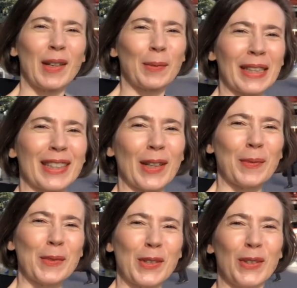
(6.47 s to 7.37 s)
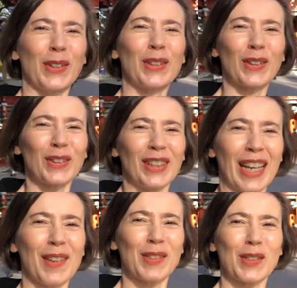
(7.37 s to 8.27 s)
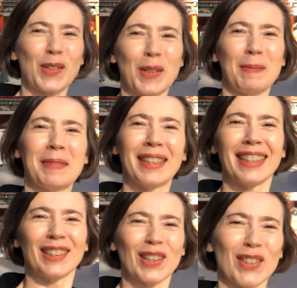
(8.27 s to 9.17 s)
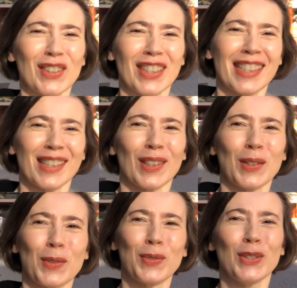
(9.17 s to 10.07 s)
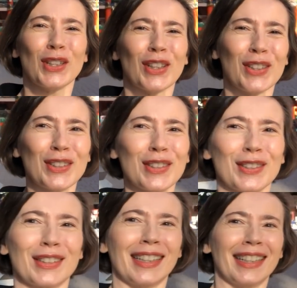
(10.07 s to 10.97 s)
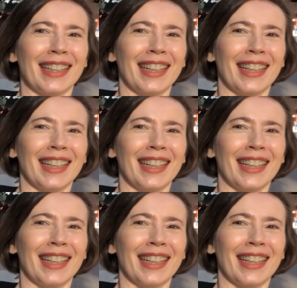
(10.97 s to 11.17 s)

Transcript: Welcome to another live stream. It's not a food hunt today.